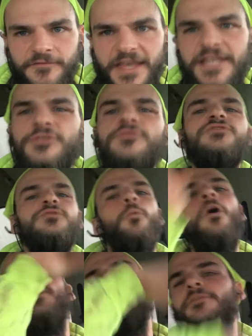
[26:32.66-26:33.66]
If they used
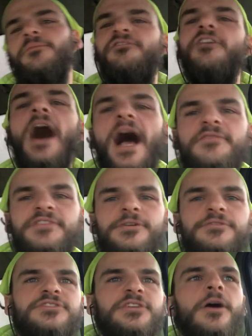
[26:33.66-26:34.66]
one of them 5
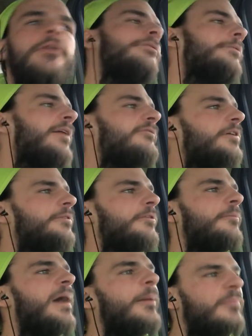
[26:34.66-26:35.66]
years ago, they're never going to
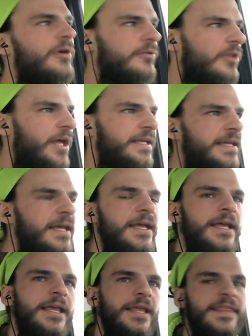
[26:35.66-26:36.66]
remember. Like,
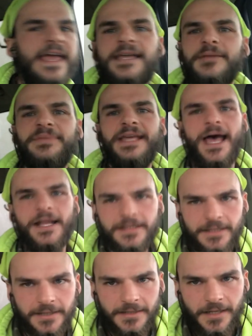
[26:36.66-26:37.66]
they can be
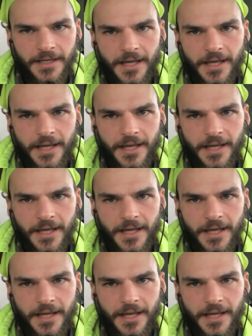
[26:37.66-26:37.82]
edited.